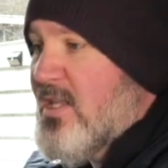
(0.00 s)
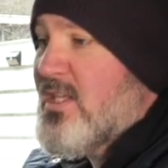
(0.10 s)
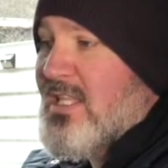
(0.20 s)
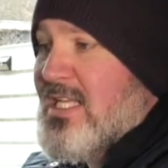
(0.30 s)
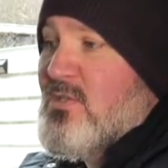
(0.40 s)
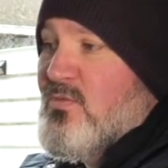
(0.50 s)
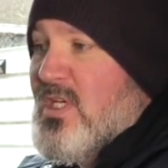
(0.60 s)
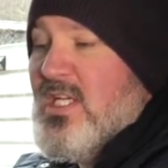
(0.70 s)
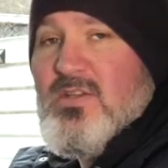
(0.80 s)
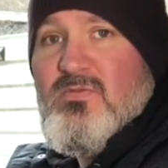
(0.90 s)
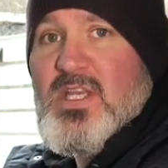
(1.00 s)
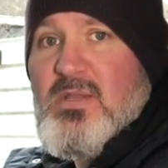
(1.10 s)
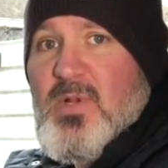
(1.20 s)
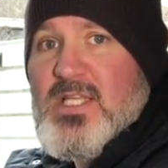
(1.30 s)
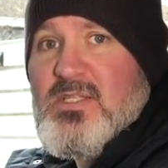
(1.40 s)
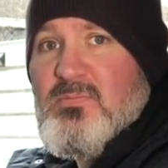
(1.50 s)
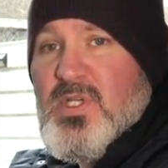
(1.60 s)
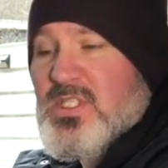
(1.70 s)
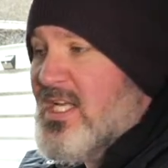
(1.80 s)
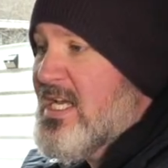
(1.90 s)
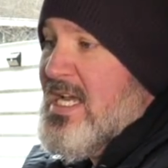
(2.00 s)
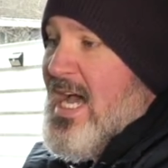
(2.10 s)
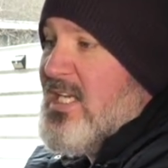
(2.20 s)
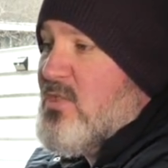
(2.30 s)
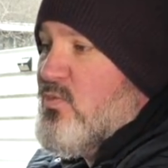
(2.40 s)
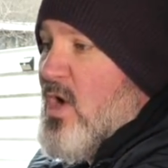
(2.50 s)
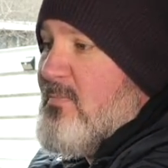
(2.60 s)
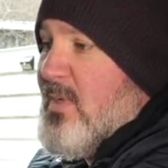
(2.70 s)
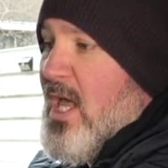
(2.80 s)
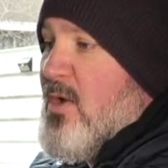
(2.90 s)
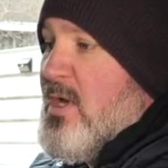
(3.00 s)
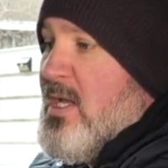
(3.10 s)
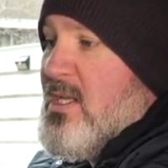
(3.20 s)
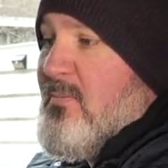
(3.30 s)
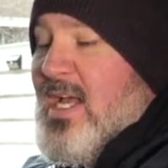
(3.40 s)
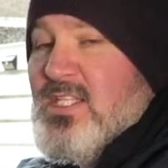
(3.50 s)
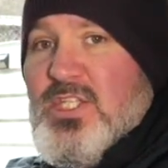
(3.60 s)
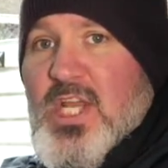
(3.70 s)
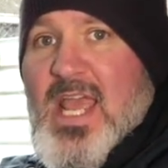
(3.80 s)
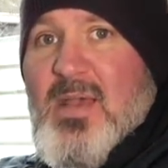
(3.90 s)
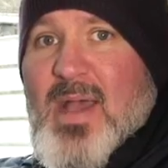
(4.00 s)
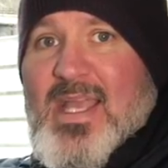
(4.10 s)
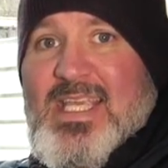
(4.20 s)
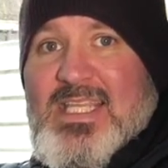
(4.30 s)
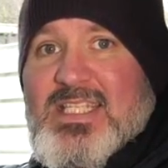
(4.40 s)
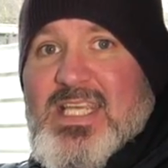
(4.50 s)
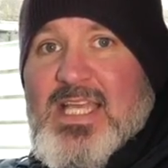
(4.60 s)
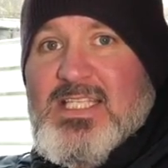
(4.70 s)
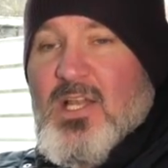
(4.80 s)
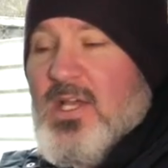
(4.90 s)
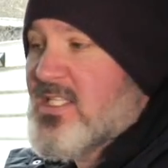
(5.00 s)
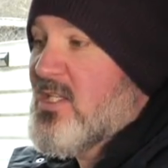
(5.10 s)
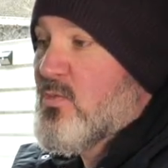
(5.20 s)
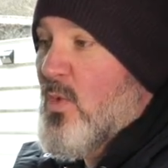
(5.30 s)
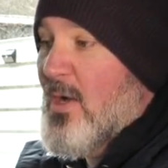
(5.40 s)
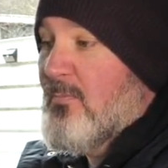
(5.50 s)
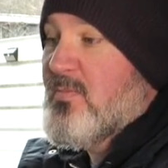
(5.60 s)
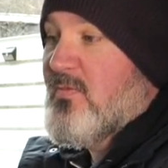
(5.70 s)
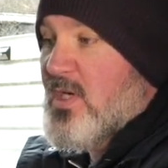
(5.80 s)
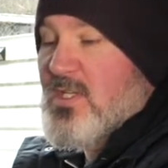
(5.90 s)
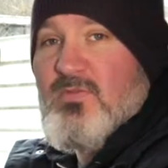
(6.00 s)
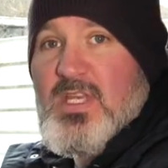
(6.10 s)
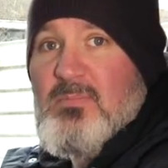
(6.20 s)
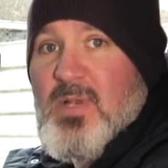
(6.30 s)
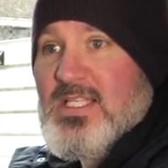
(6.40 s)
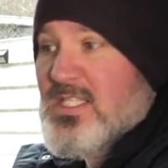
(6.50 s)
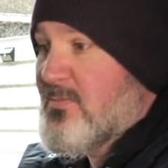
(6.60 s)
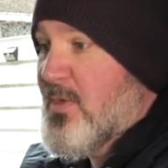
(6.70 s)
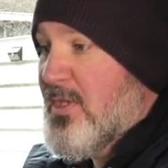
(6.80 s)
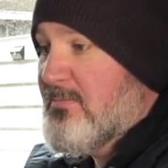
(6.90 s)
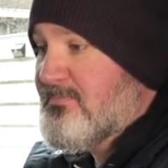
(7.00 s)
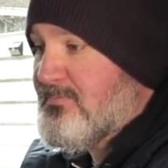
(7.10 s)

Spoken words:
think that's a really convenient place to put it, and it's right below your passenger airbag indicator light as well. Very convenient places to put them.